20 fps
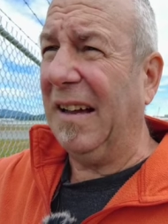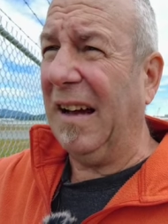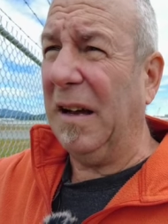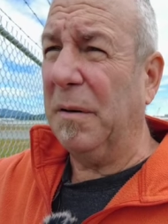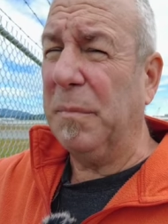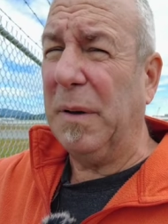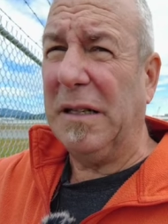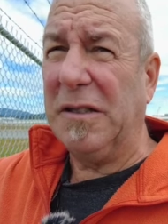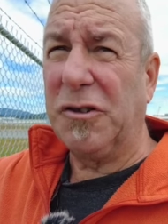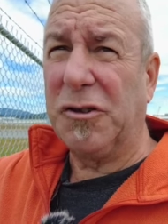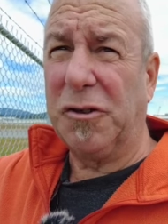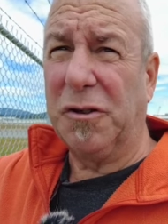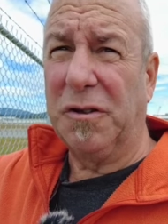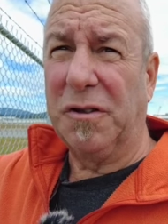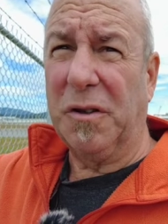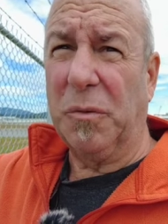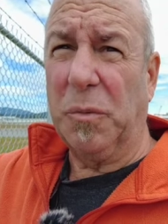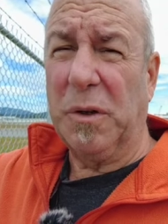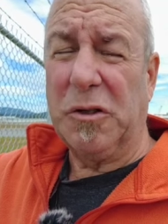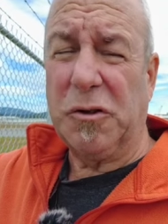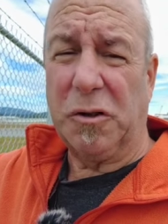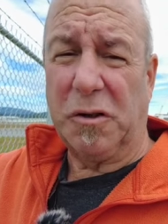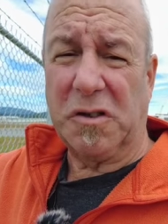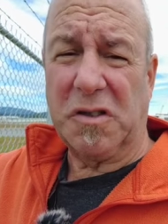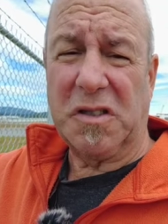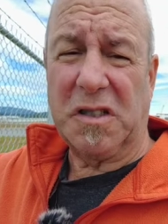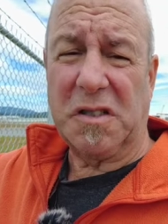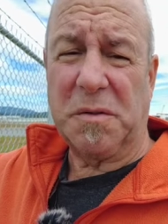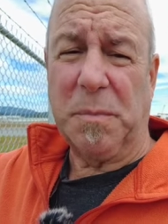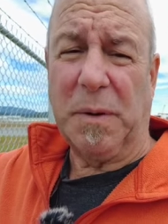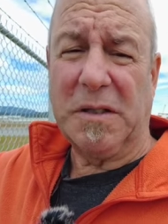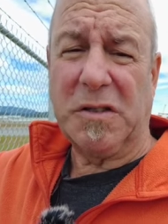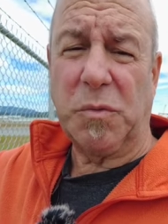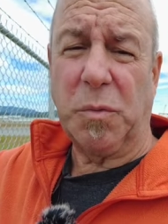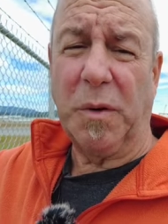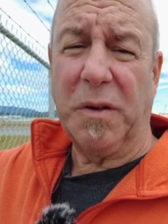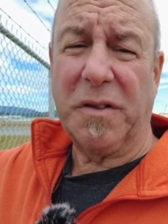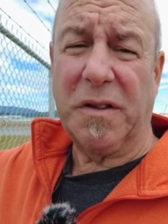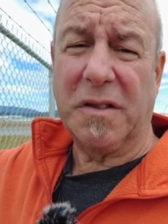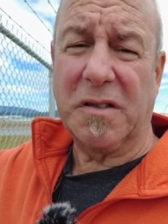I made sure that we took 6 months
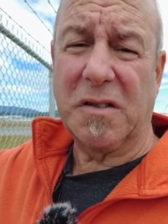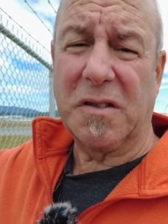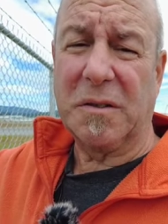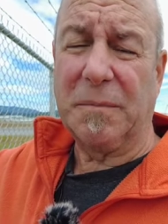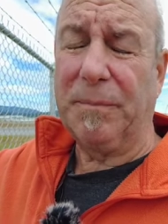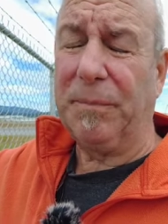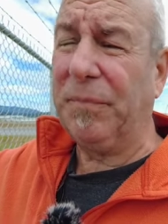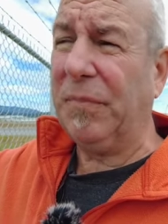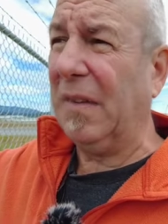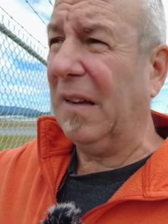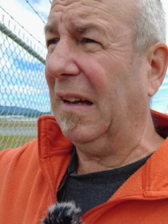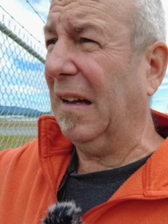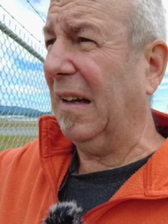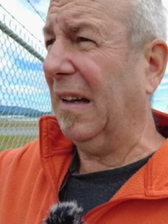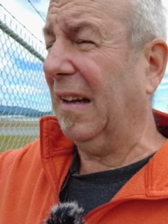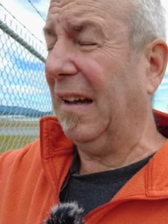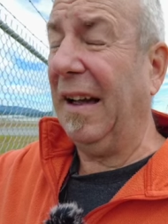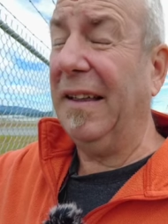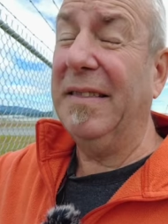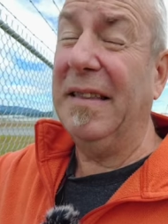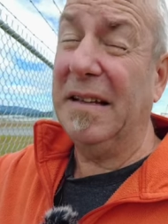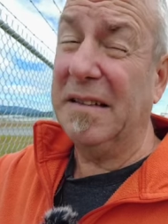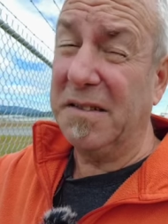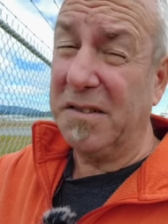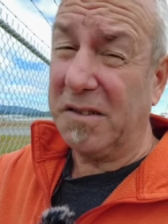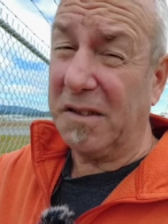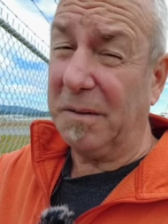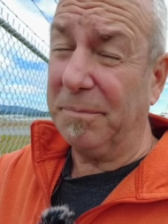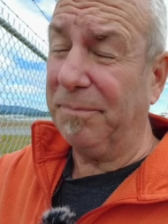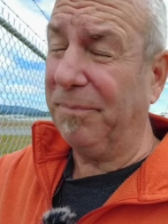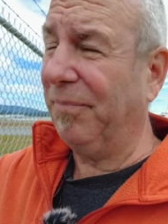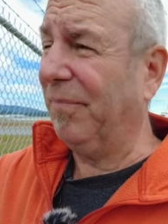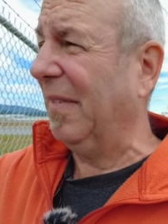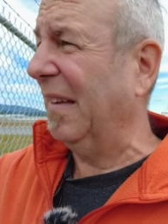with us and then some.